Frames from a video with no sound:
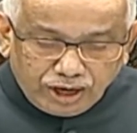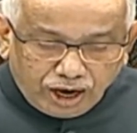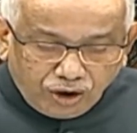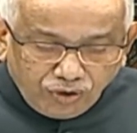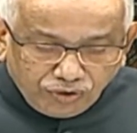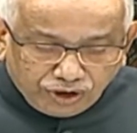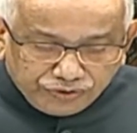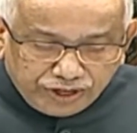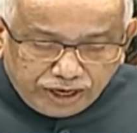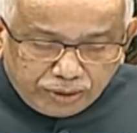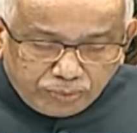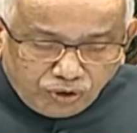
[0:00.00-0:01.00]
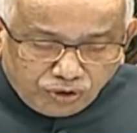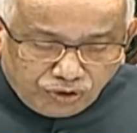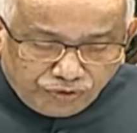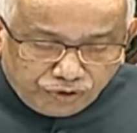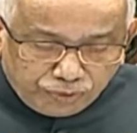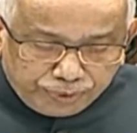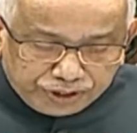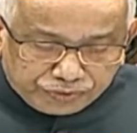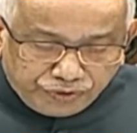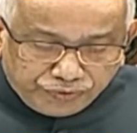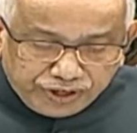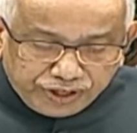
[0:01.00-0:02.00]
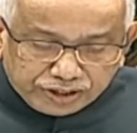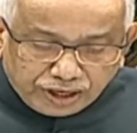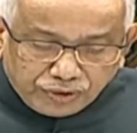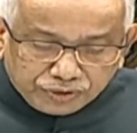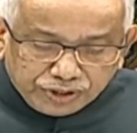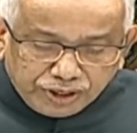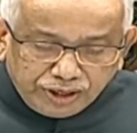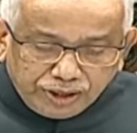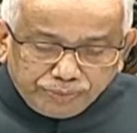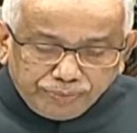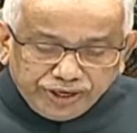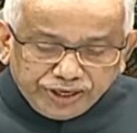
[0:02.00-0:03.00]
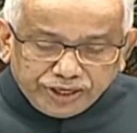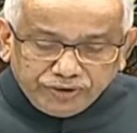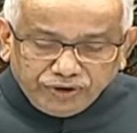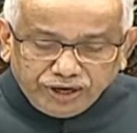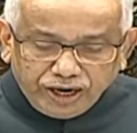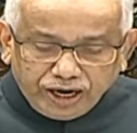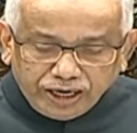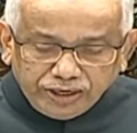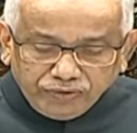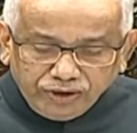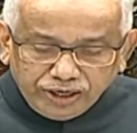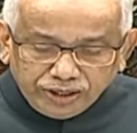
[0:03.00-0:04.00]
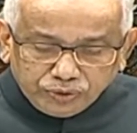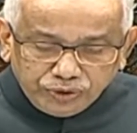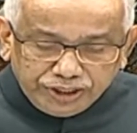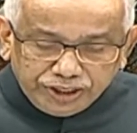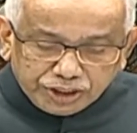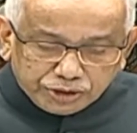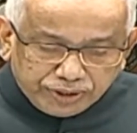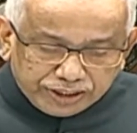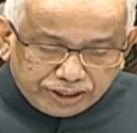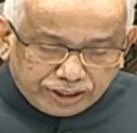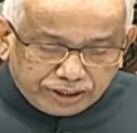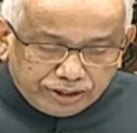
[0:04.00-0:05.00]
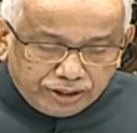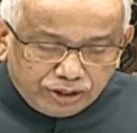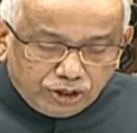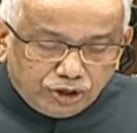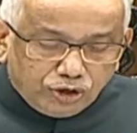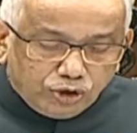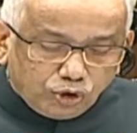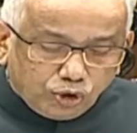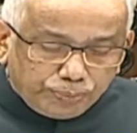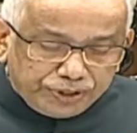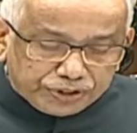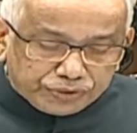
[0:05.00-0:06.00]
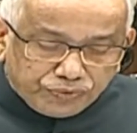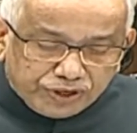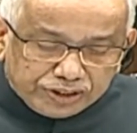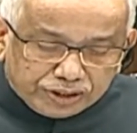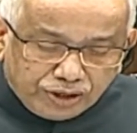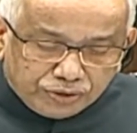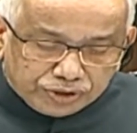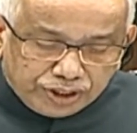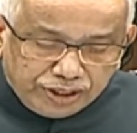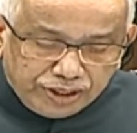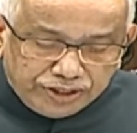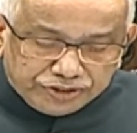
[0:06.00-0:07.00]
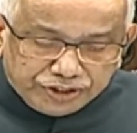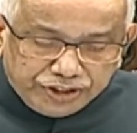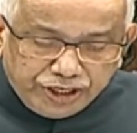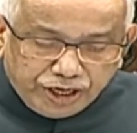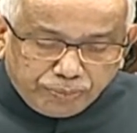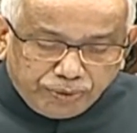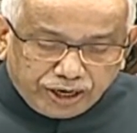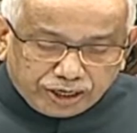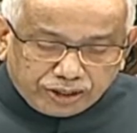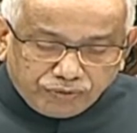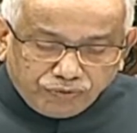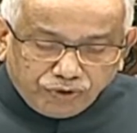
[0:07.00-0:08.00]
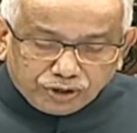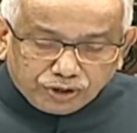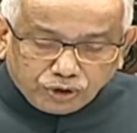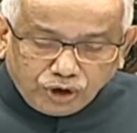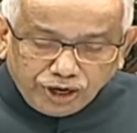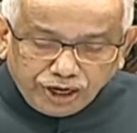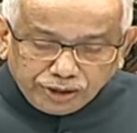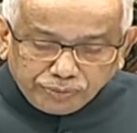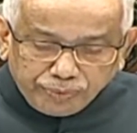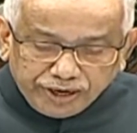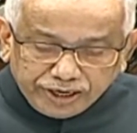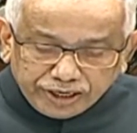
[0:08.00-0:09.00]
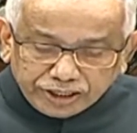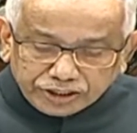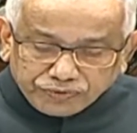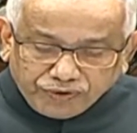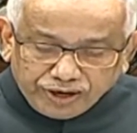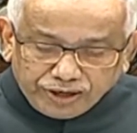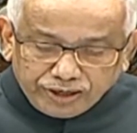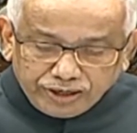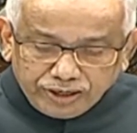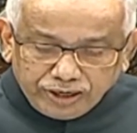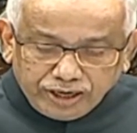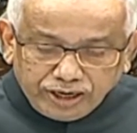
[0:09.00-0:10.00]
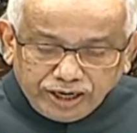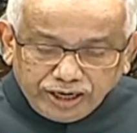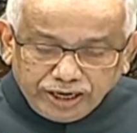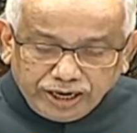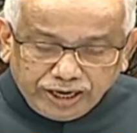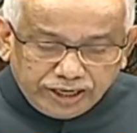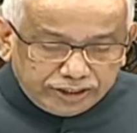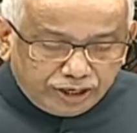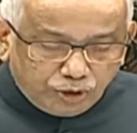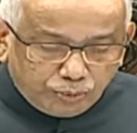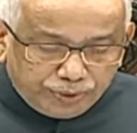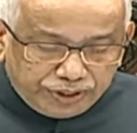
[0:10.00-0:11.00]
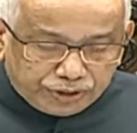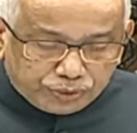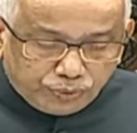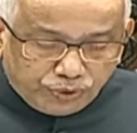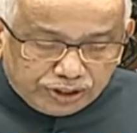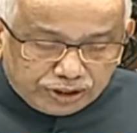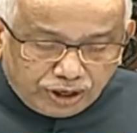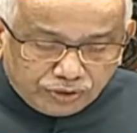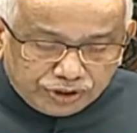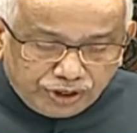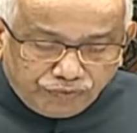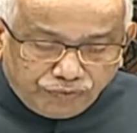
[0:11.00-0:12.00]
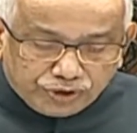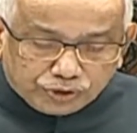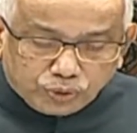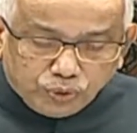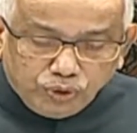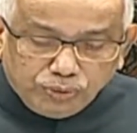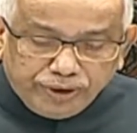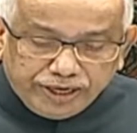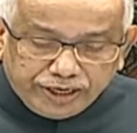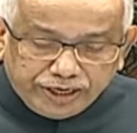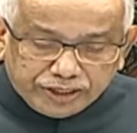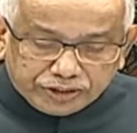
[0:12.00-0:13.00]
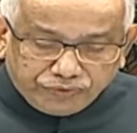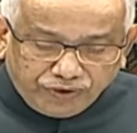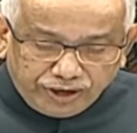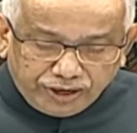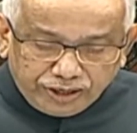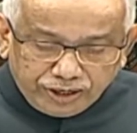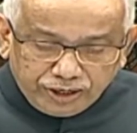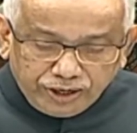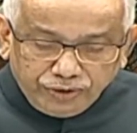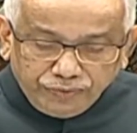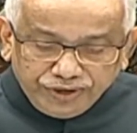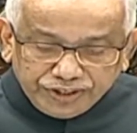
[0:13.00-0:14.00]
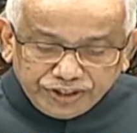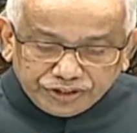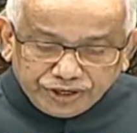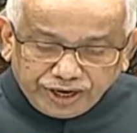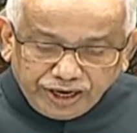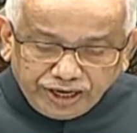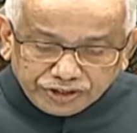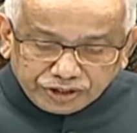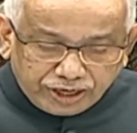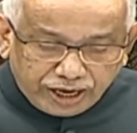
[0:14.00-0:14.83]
Out of the amount of rupees 15,000 being given annually to each mother, rupees 1,000 is earmarked for toilet maintenance fund and another rupees 1,000 for school maintenance fund, which is released